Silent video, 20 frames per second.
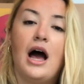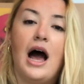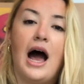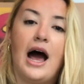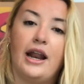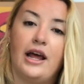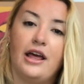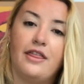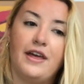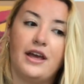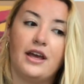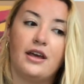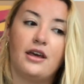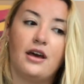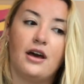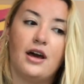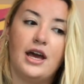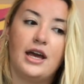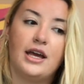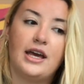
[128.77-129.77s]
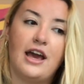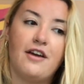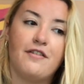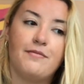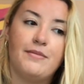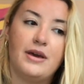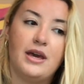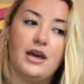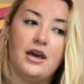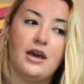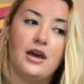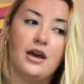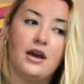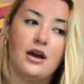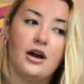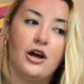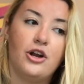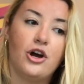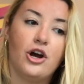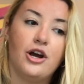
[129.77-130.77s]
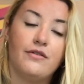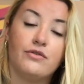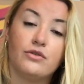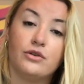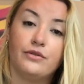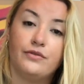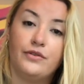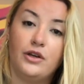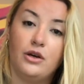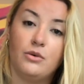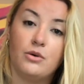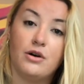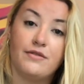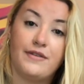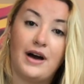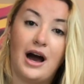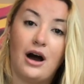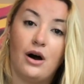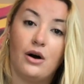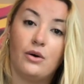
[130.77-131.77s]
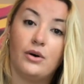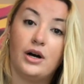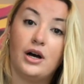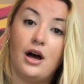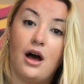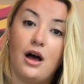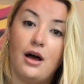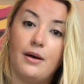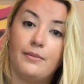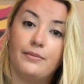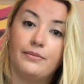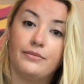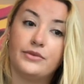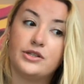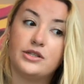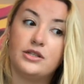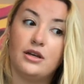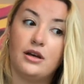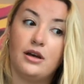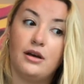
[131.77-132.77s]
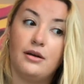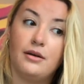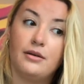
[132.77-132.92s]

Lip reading: And I think it gave me an overall view of how to